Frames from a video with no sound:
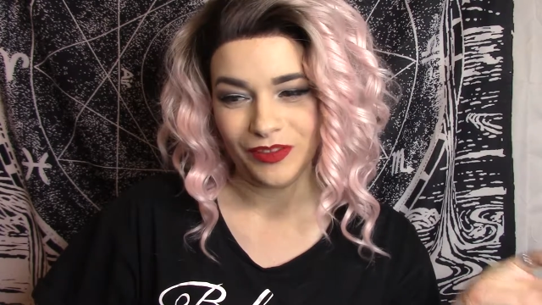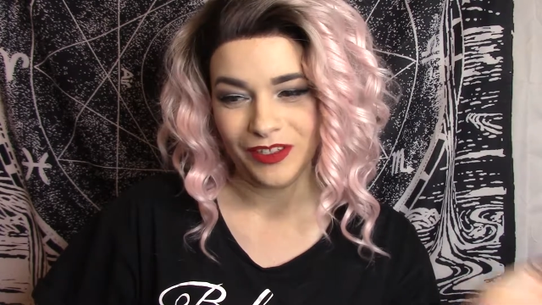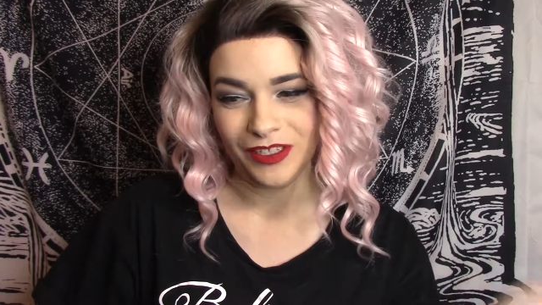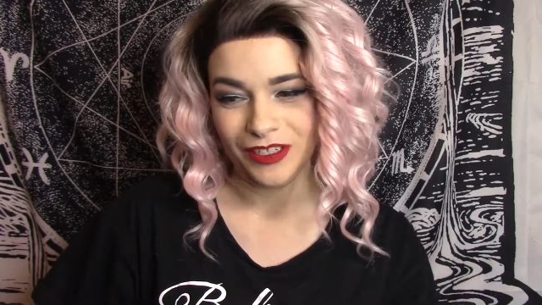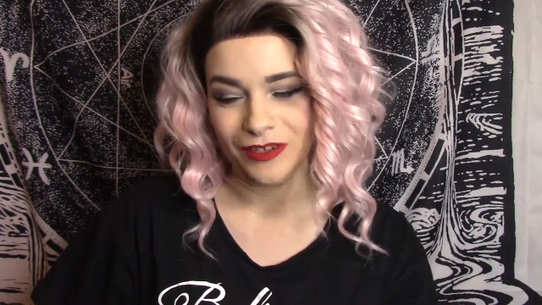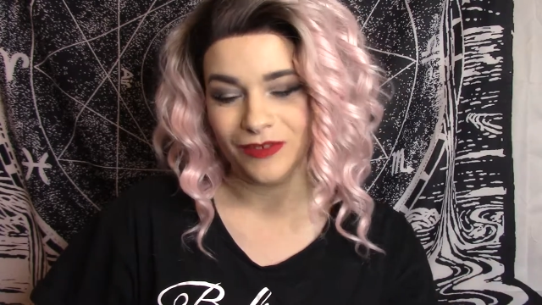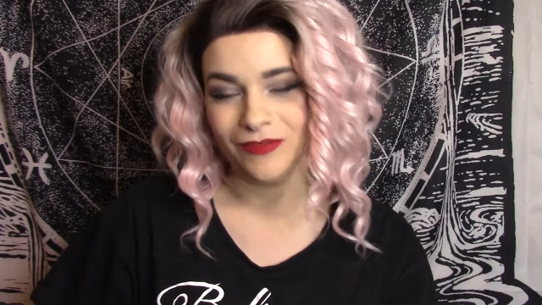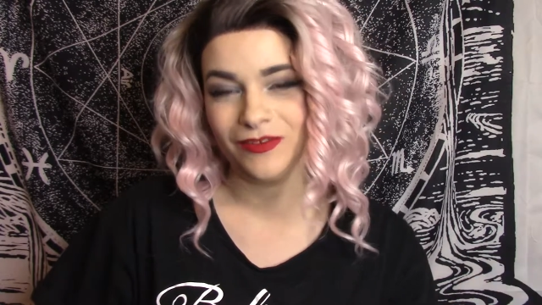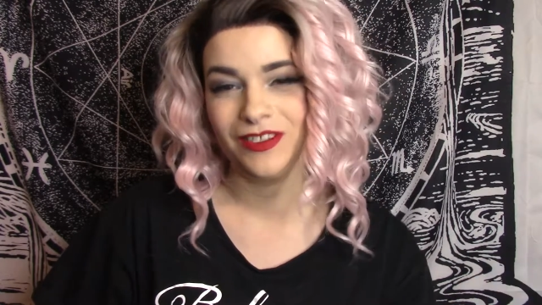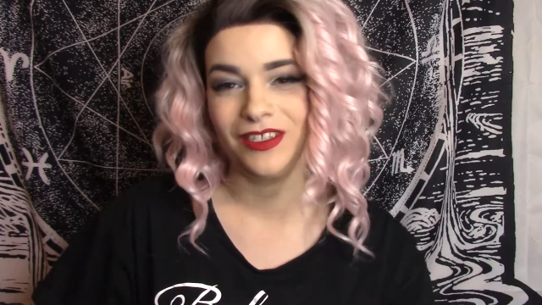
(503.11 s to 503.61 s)

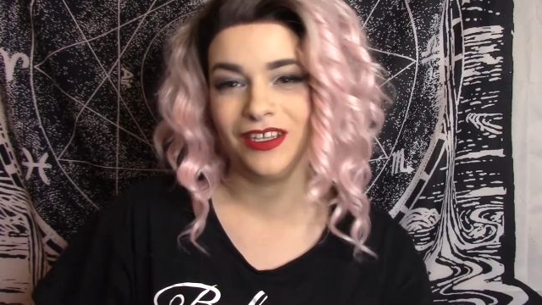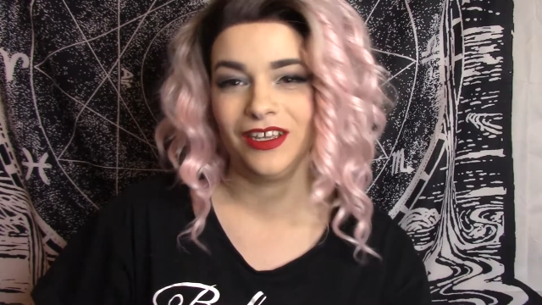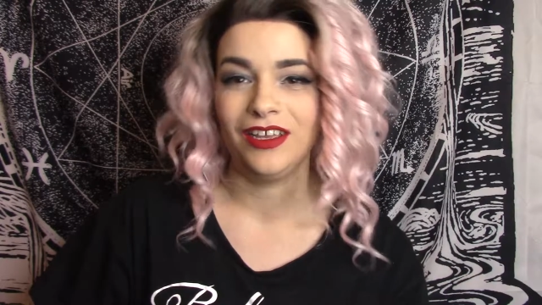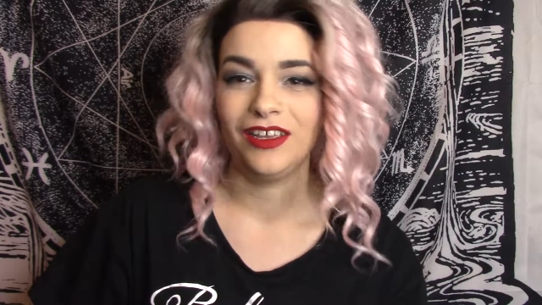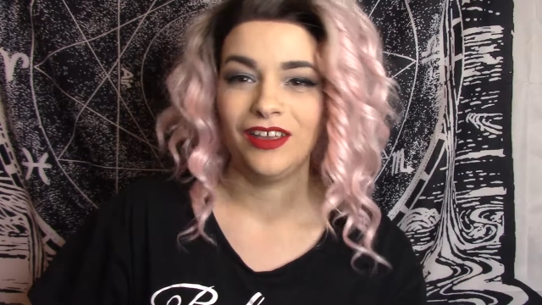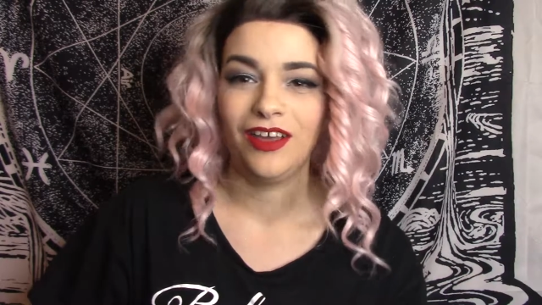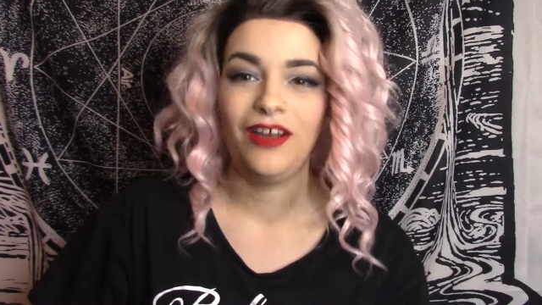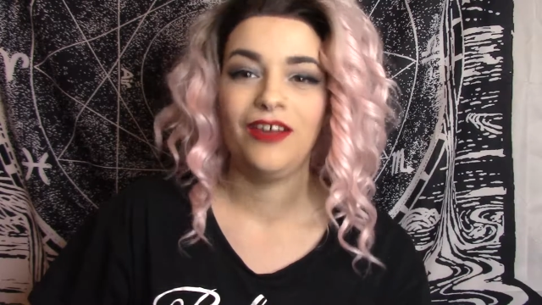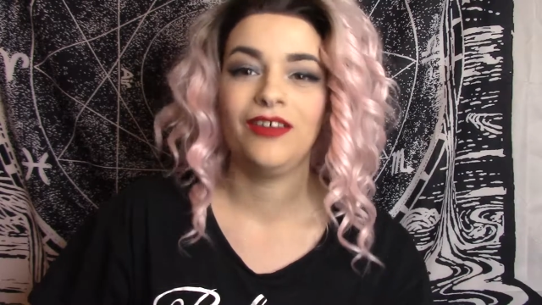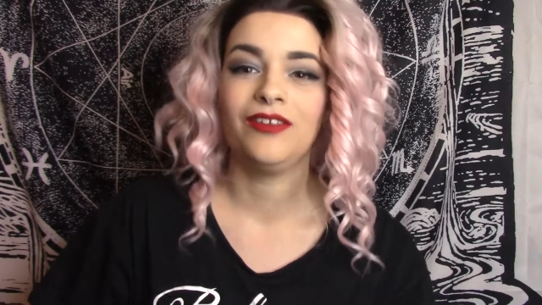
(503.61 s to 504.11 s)
till was like,
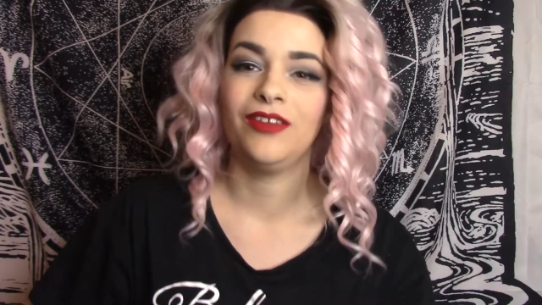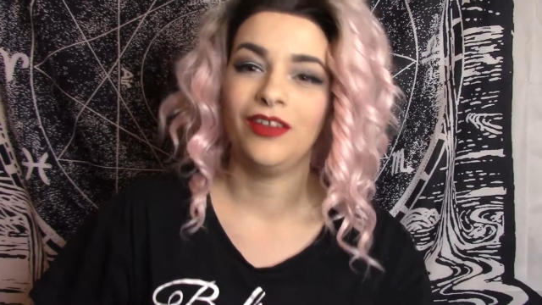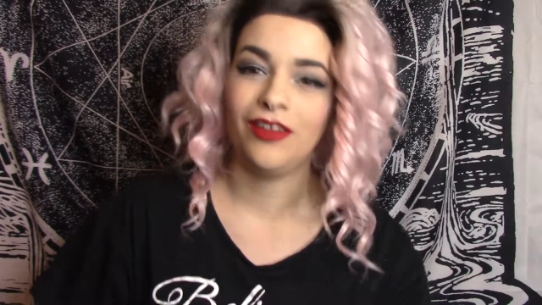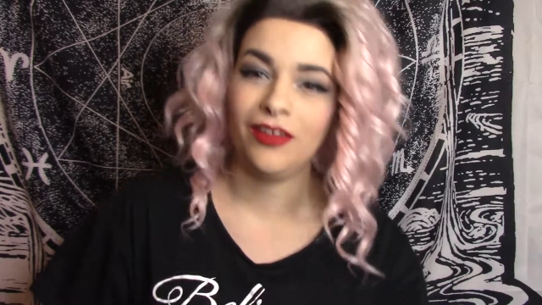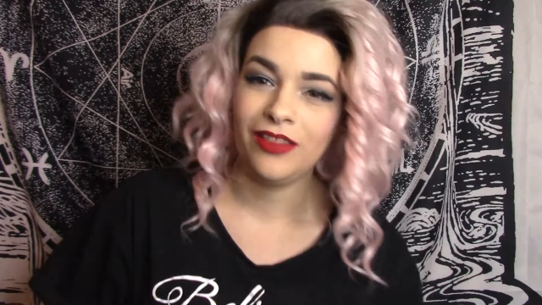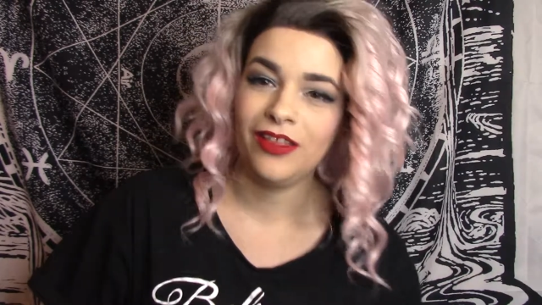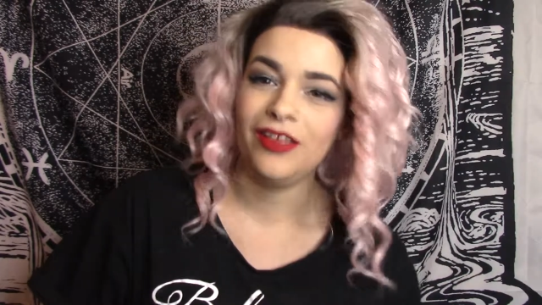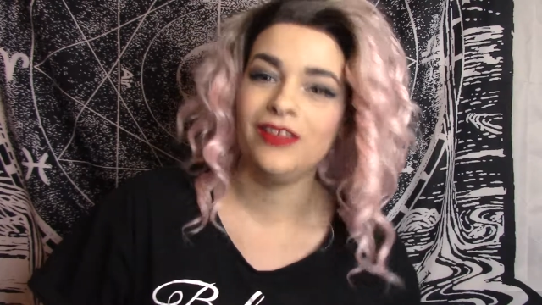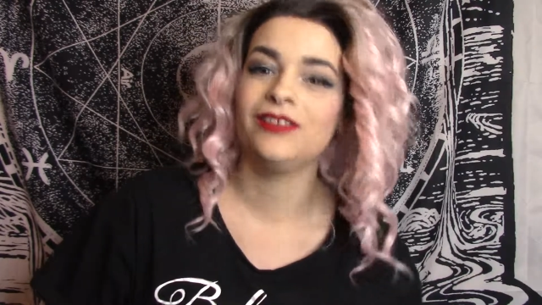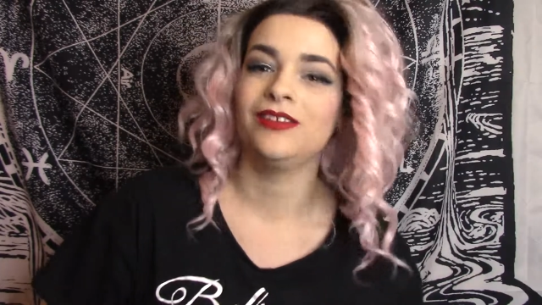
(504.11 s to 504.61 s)
oh,
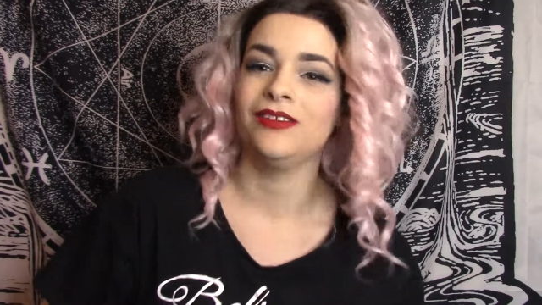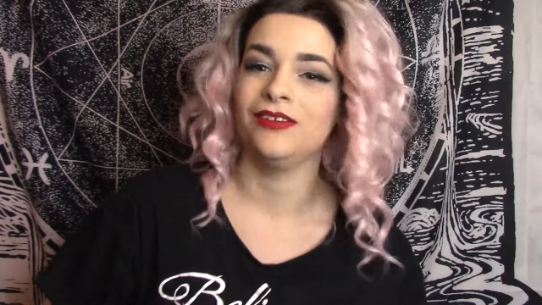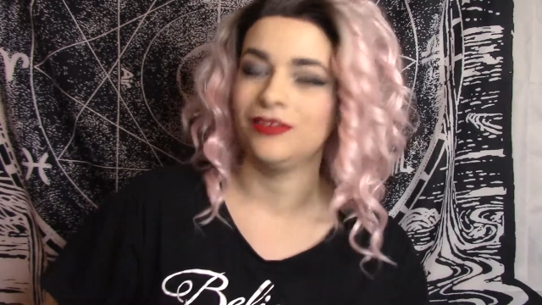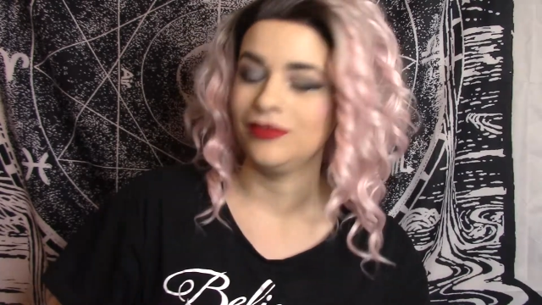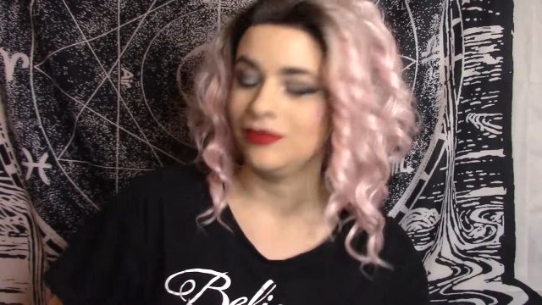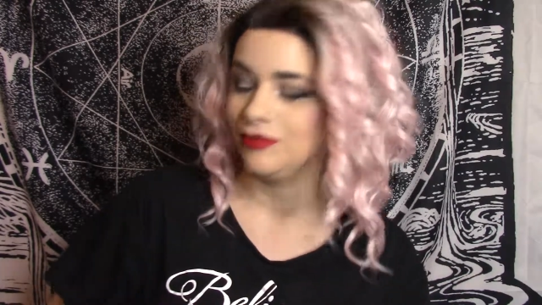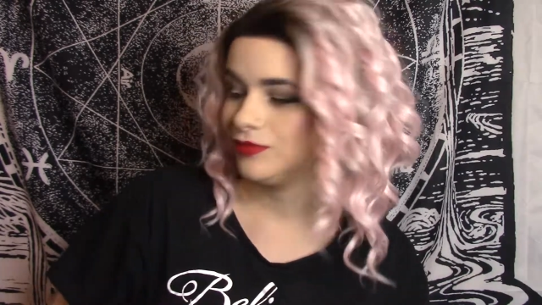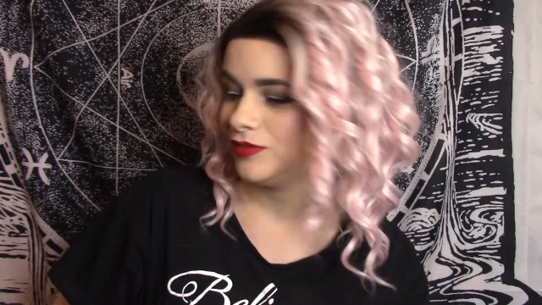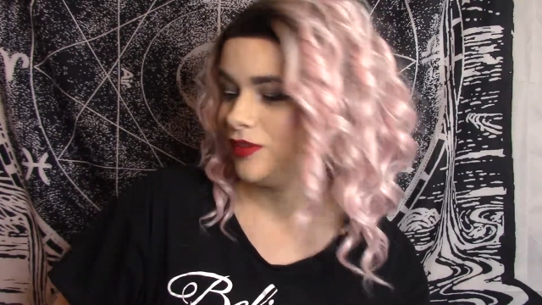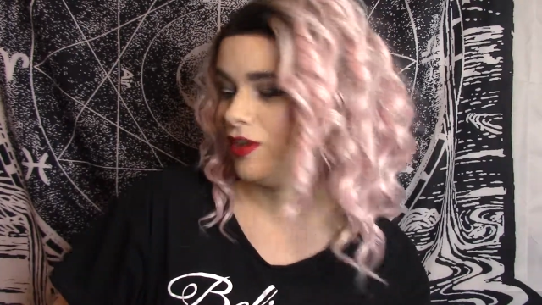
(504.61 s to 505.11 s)
that's cool,